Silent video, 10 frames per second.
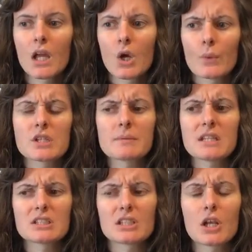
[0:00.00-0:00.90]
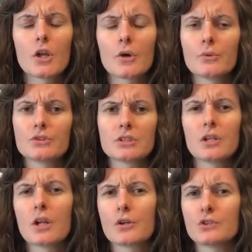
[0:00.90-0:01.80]
which means loads
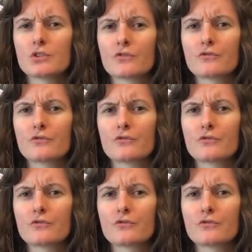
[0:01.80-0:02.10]
and loads of